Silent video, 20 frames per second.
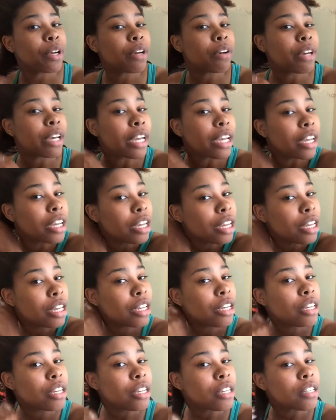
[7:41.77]
Okay,
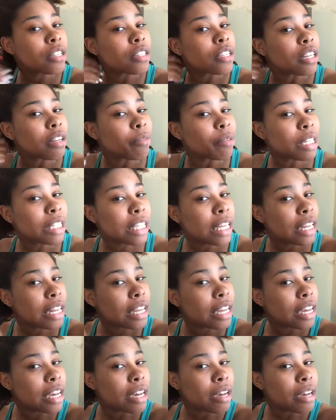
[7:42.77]
so then once I